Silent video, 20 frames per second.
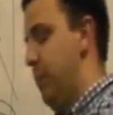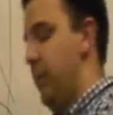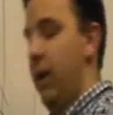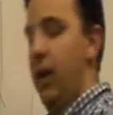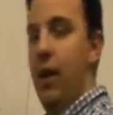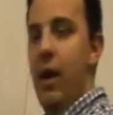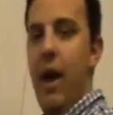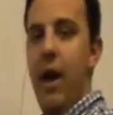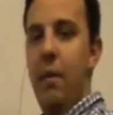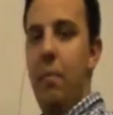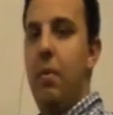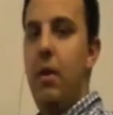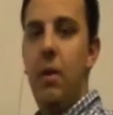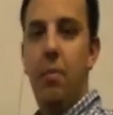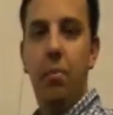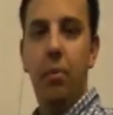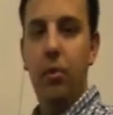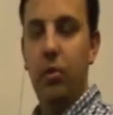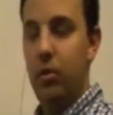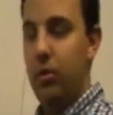been a lot of
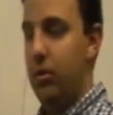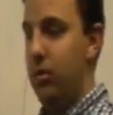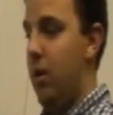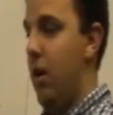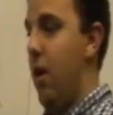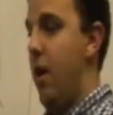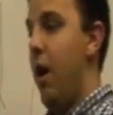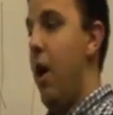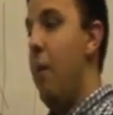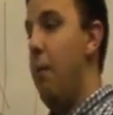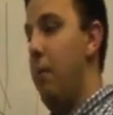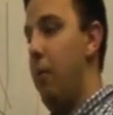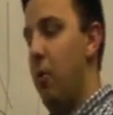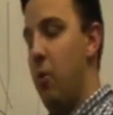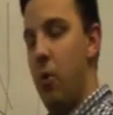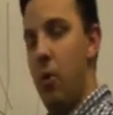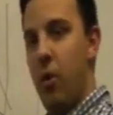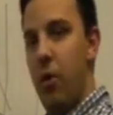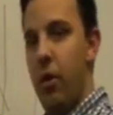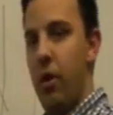people on our
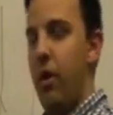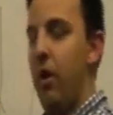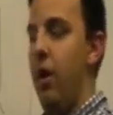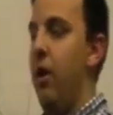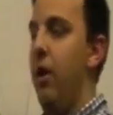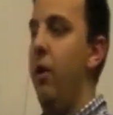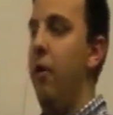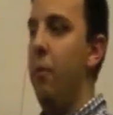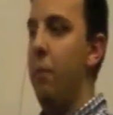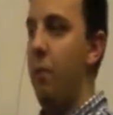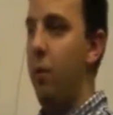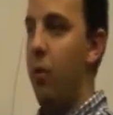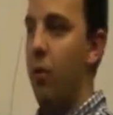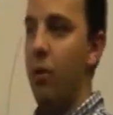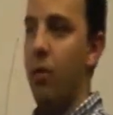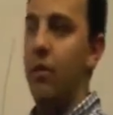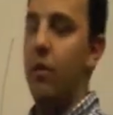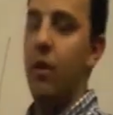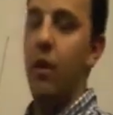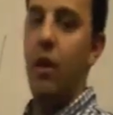board and on other
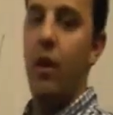boards and